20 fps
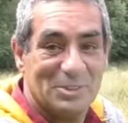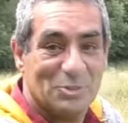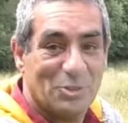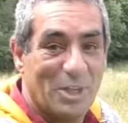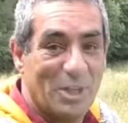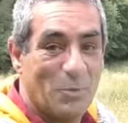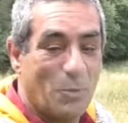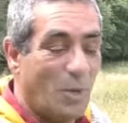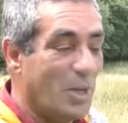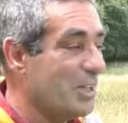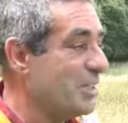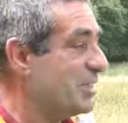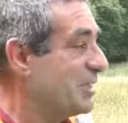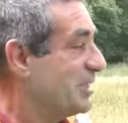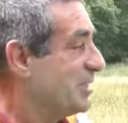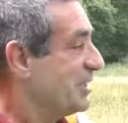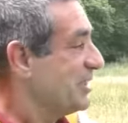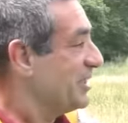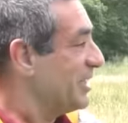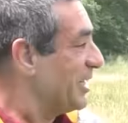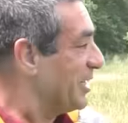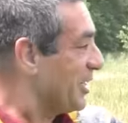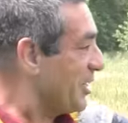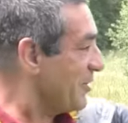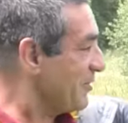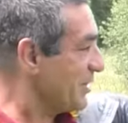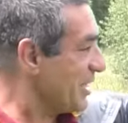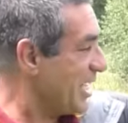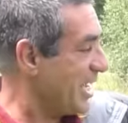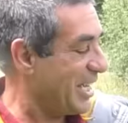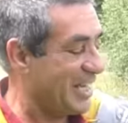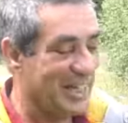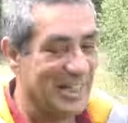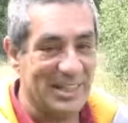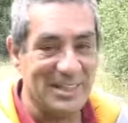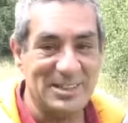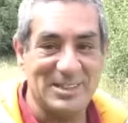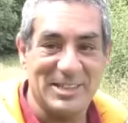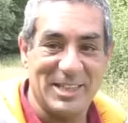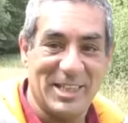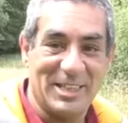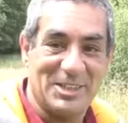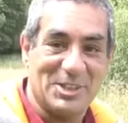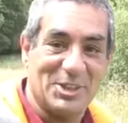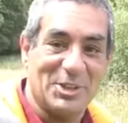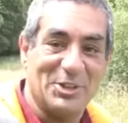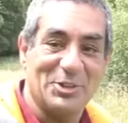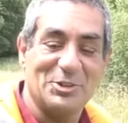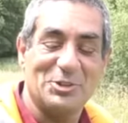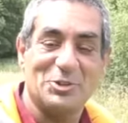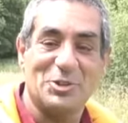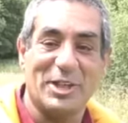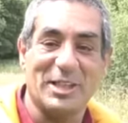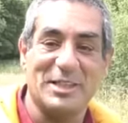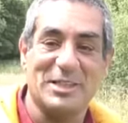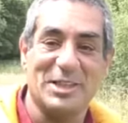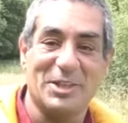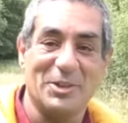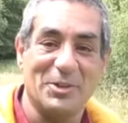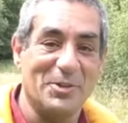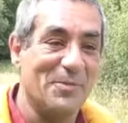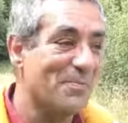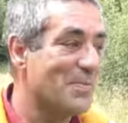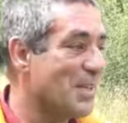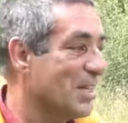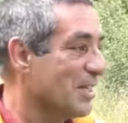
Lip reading: trig 1, and over there is T2 trig 2.